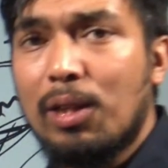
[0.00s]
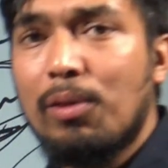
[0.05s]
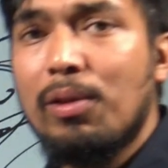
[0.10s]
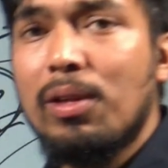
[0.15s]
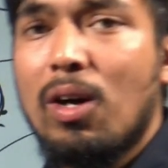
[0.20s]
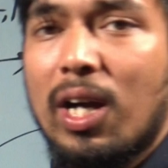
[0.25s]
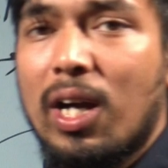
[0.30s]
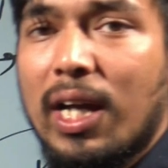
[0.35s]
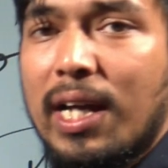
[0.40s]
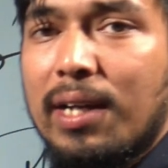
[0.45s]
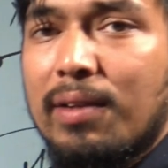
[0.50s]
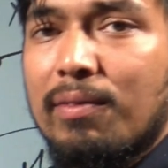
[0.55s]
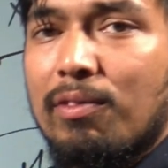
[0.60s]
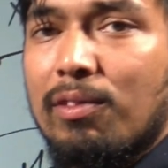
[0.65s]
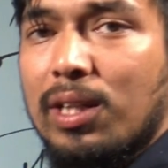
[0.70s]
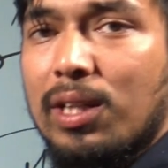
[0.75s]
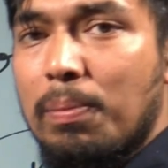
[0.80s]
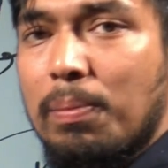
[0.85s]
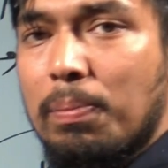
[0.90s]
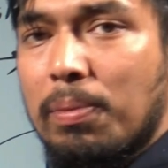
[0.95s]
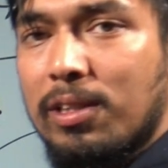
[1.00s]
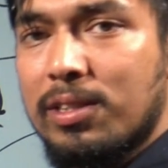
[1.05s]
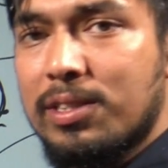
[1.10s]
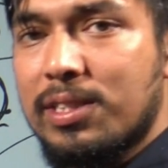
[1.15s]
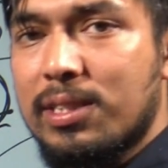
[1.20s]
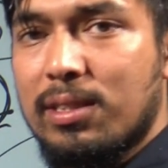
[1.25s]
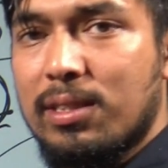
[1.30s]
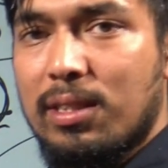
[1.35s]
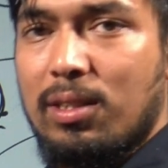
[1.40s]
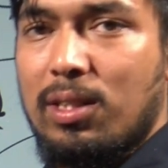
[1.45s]
will again
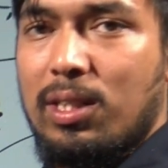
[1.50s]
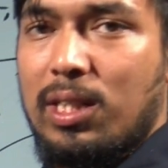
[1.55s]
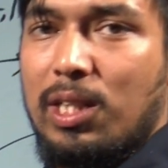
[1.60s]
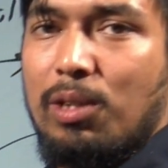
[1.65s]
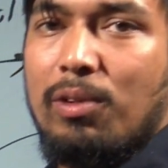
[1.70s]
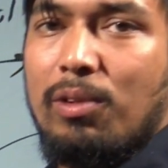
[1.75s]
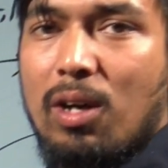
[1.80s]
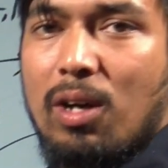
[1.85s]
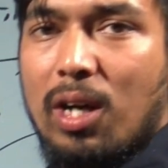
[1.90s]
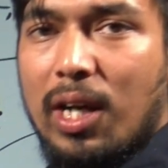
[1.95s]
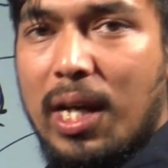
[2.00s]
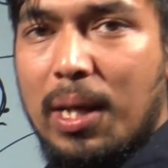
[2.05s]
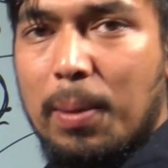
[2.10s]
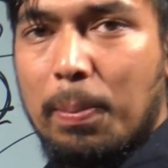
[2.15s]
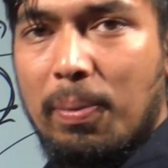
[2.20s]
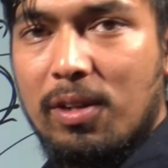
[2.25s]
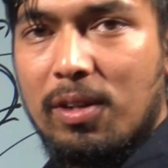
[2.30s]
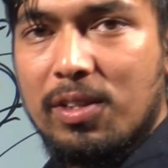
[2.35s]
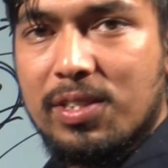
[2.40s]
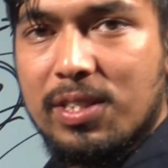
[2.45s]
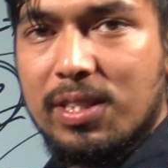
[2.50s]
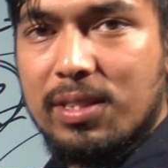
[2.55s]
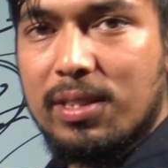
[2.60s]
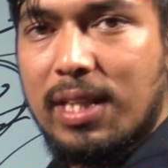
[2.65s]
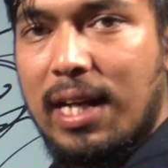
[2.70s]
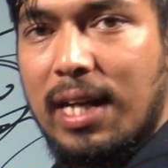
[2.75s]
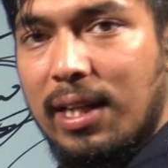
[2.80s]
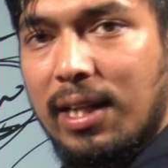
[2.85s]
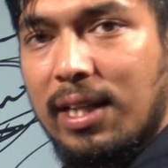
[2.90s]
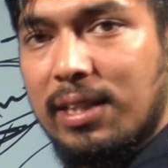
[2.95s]
purchase
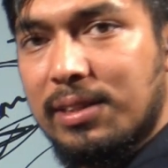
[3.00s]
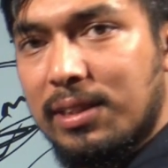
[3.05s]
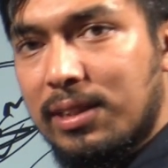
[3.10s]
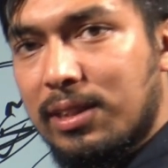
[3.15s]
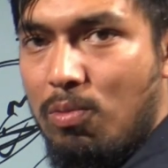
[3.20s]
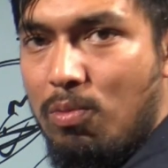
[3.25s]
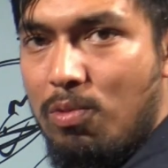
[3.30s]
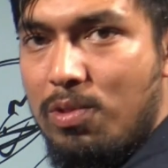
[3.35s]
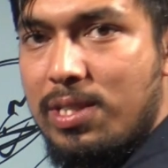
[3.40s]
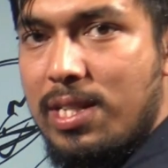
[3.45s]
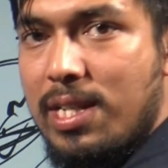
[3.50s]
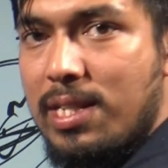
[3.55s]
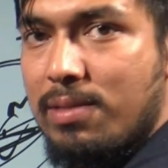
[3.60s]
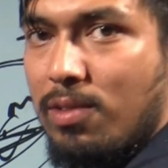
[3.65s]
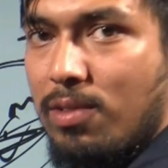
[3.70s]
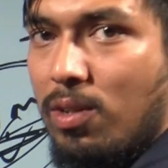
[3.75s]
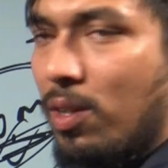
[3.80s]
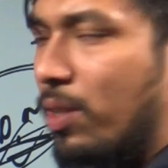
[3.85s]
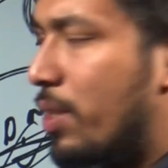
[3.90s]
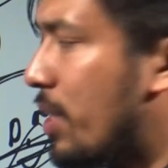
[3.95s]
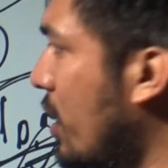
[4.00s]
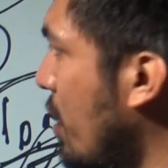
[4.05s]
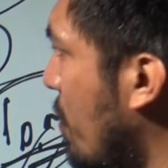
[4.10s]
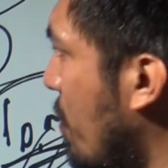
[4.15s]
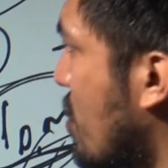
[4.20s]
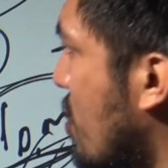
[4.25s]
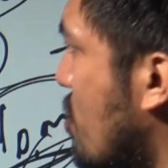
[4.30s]
that assets which has already been